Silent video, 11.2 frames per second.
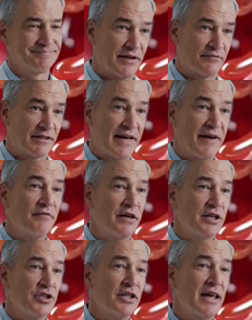could.
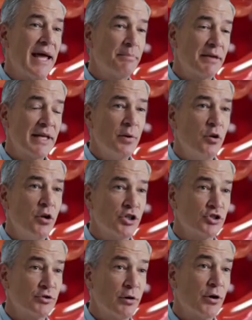Rebuild the
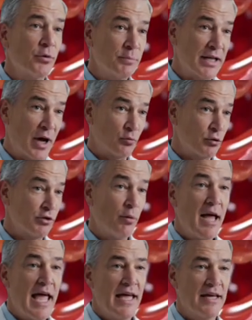balance from
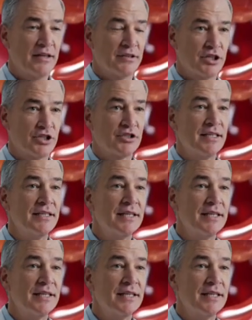within. You've